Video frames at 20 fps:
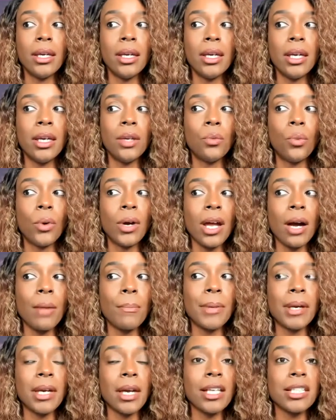it went
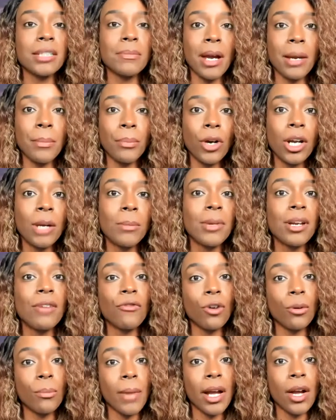up because my premium
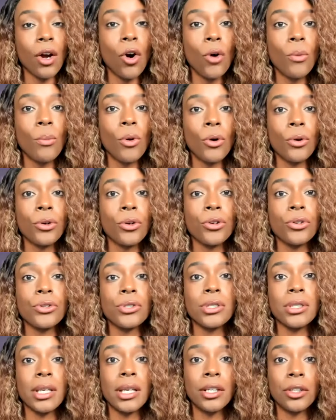for my
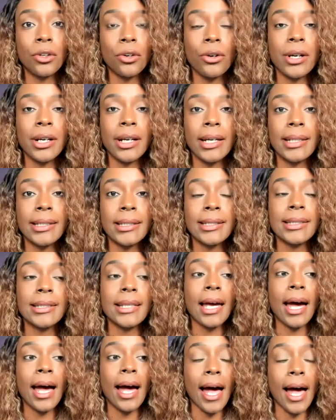homeowners increased.
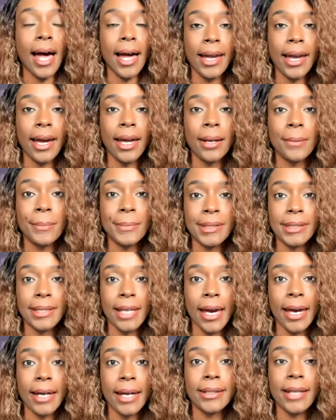I got
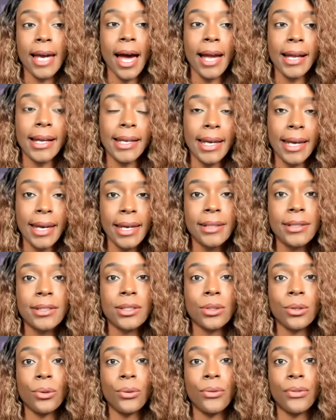upset. I
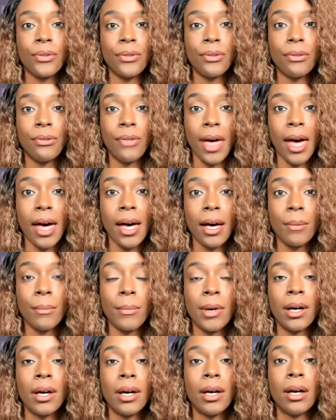canceled
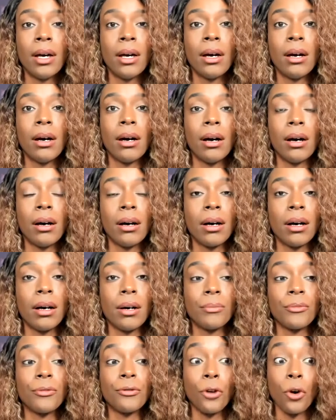them
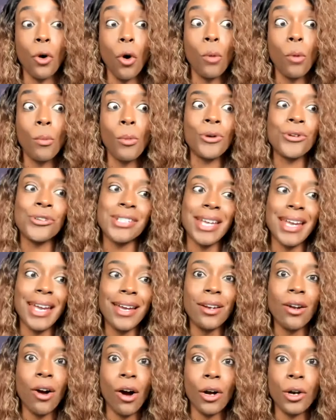for homeowners
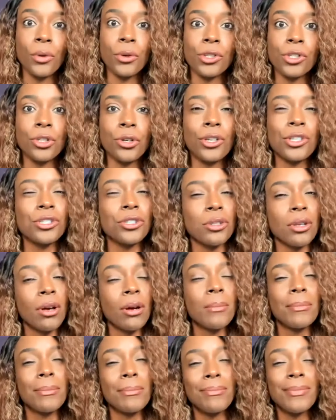and auto insurance
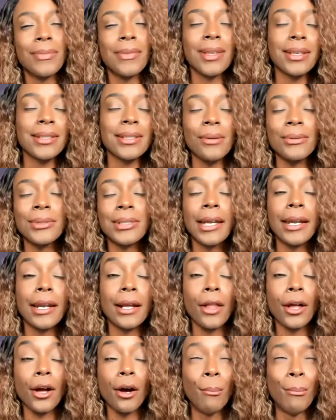because I was getting
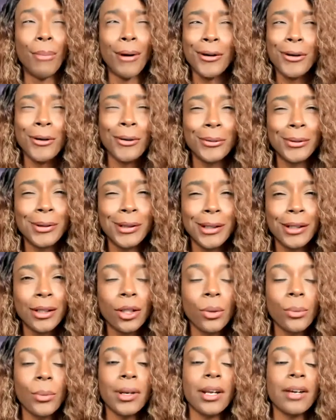like a bundle deal
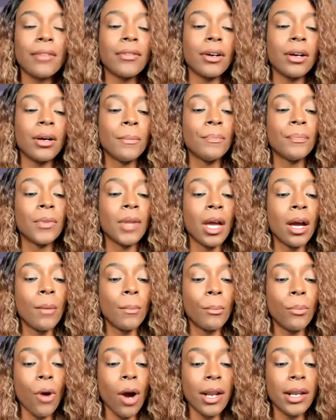or whatever.
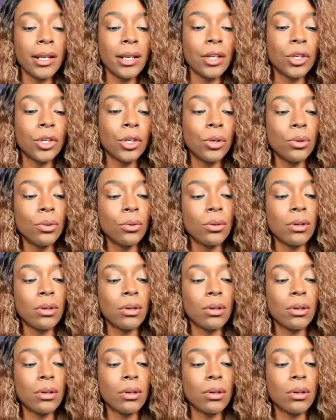Brought in a new